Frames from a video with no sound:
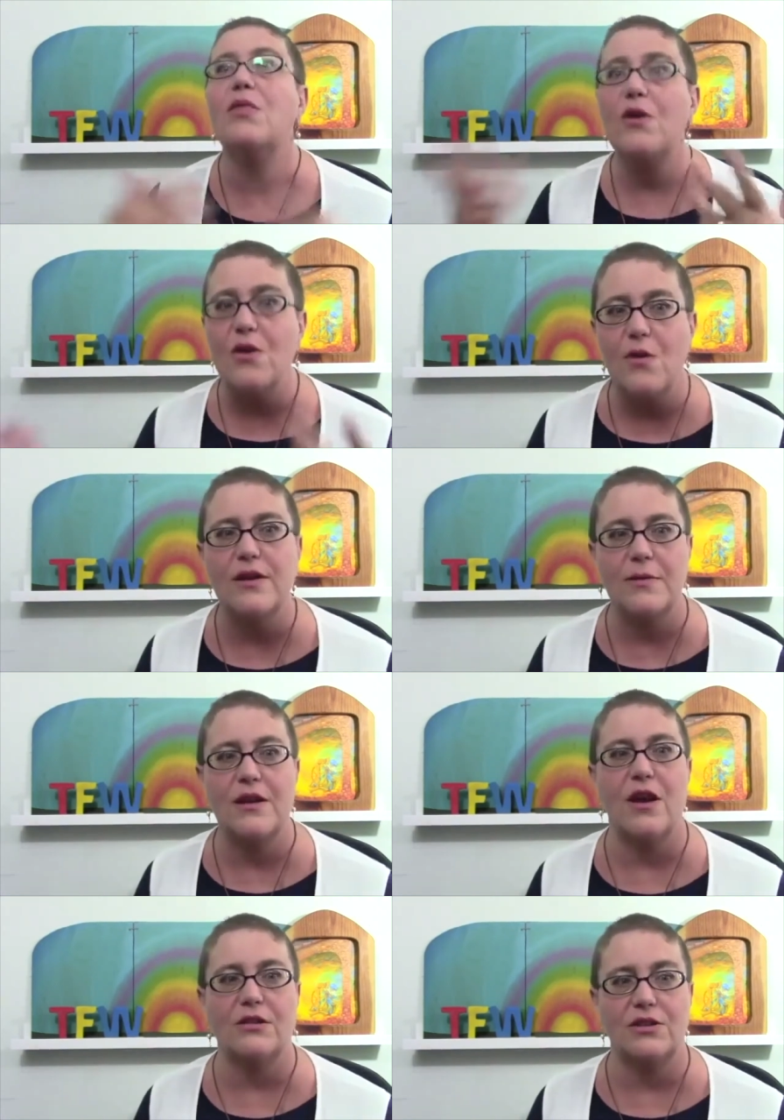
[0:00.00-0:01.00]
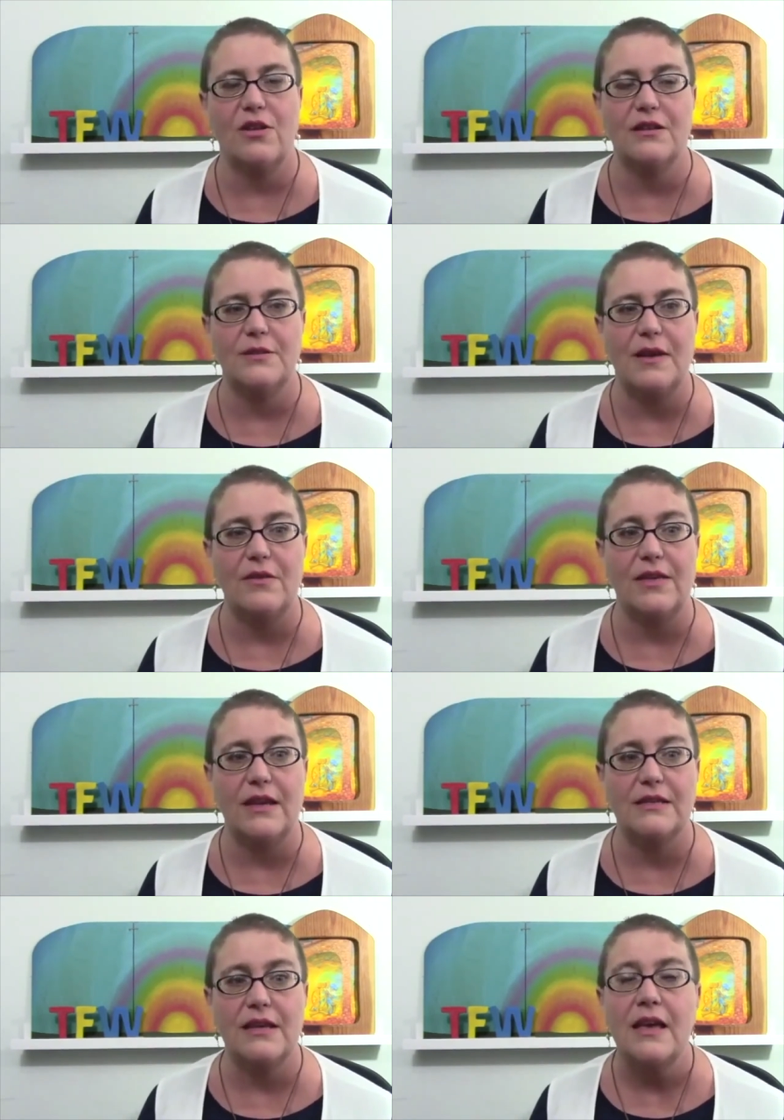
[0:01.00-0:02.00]
they're going to be nonchalant about
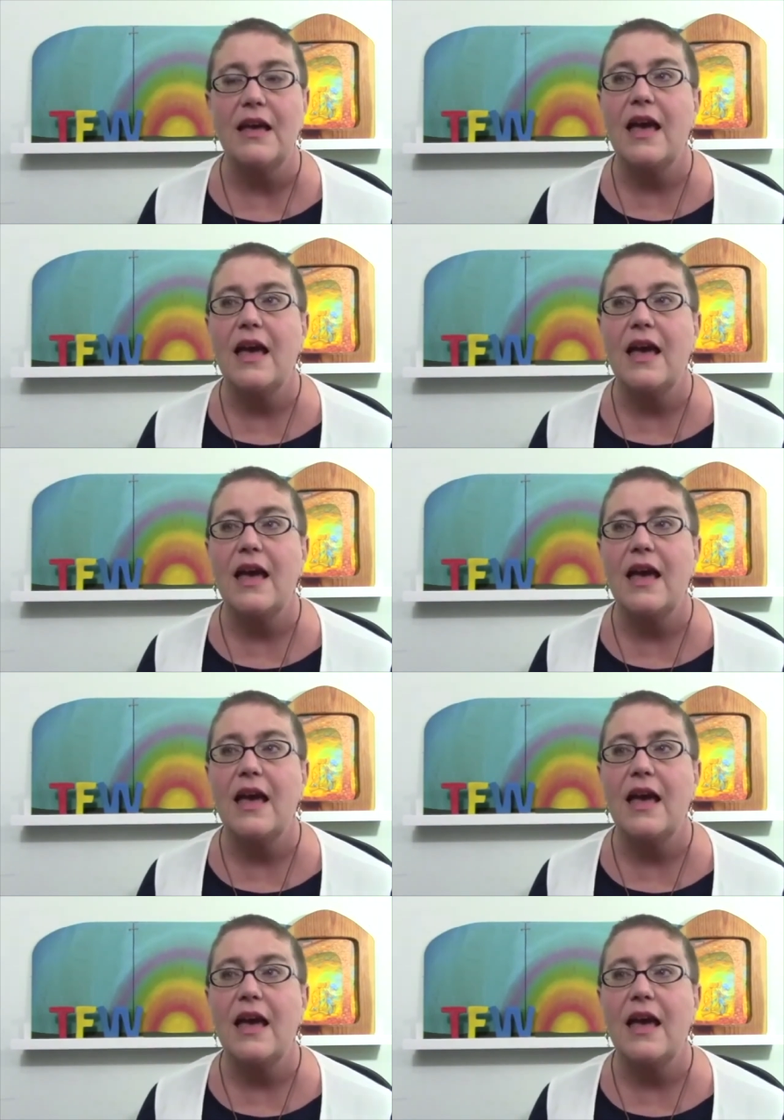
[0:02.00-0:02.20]
things.